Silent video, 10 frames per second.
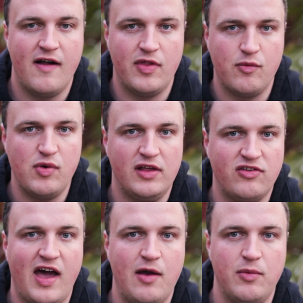and then really
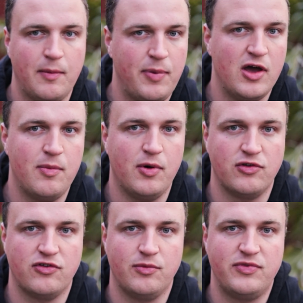tie in with the
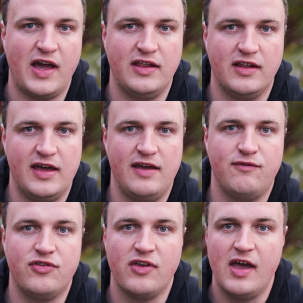purples or some dahlia
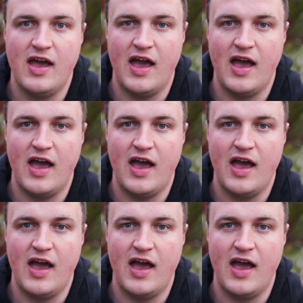leaves.